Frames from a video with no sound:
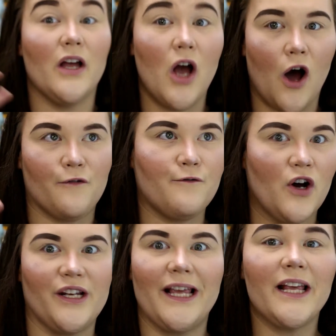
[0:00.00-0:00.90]
a, a
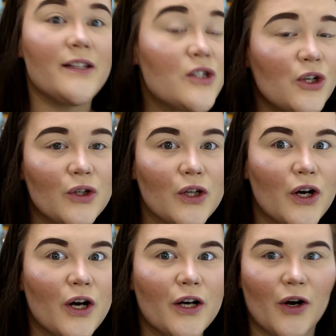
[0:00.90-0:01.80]
fun Easter
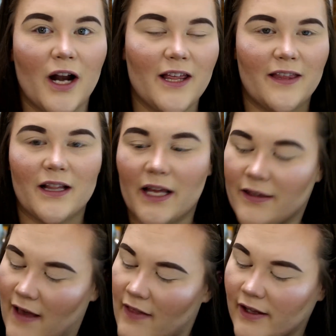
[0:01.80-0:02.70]
look or anything
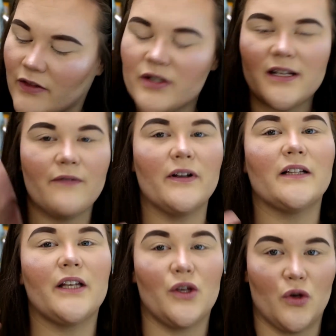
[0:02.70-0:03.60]
like that. Like there's
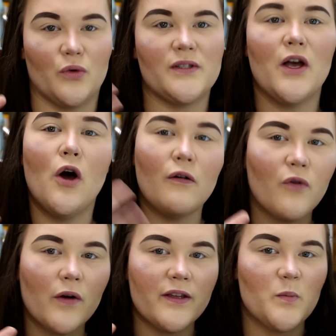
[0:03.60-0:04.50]
definitely use
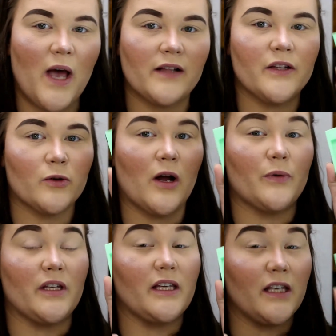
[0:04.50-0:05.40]
for this palette
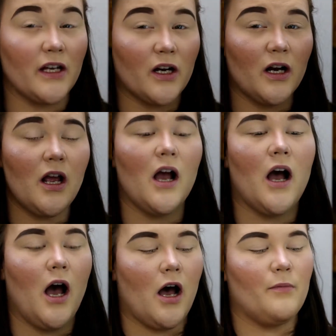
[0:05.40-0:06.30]
throughout the year.
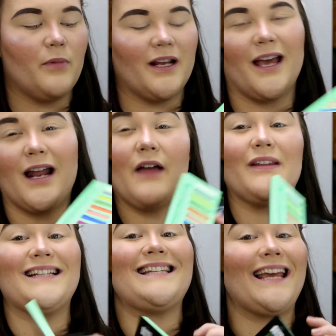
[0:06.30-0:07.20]
Um, but again, on
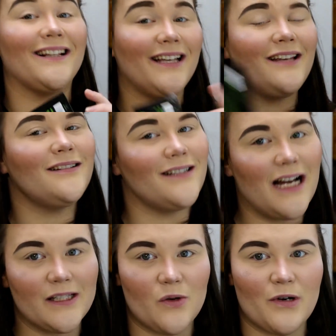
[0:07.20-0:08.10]
the daily,
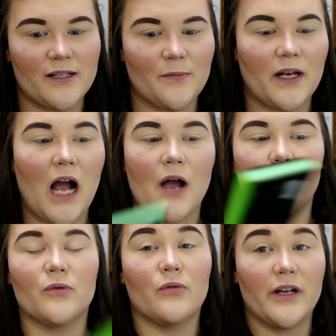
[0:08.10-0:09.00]
not so much something I
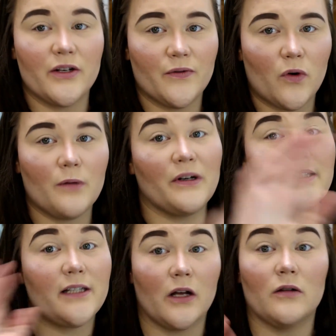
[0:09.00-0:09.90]
would reach for,
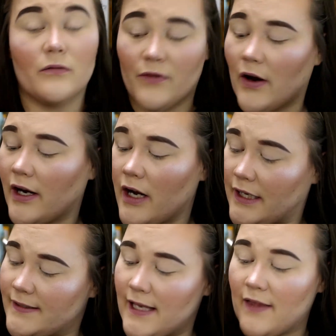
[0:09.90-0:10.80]
but still very
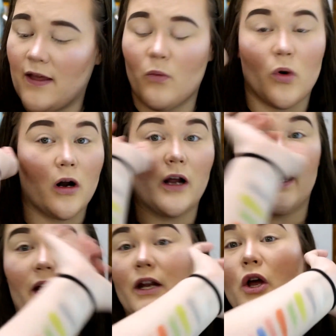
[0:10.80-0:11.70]
nice. And they were,
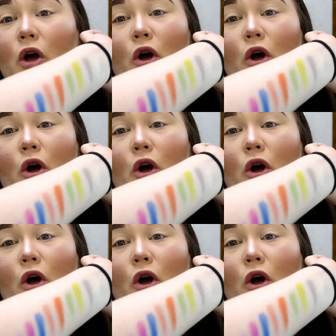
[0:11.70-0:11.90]
again,